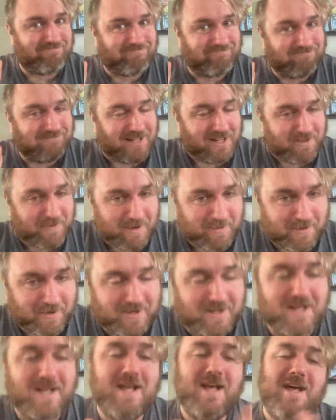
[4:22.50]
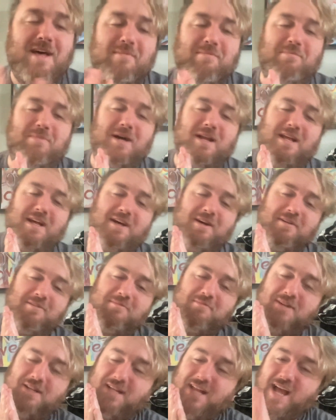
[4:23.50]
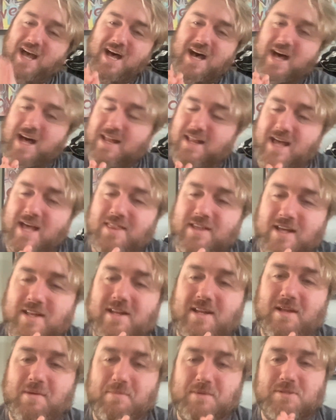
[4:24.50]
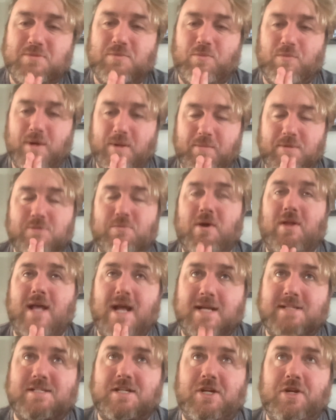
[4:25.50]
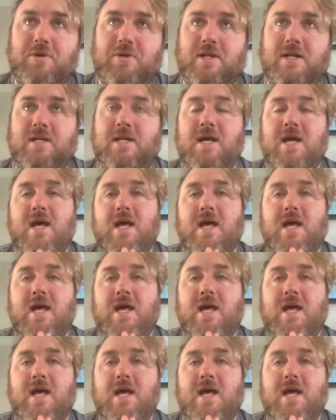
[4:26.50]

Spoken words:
Not the right word, but yeah, I thought it was well executed,